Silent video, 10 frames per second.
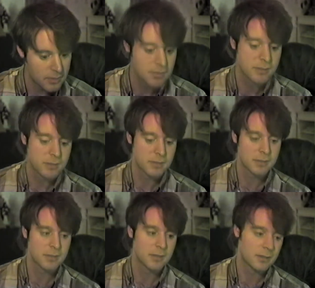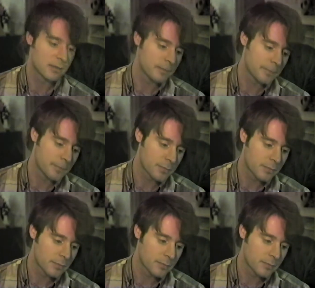Nobody speaks.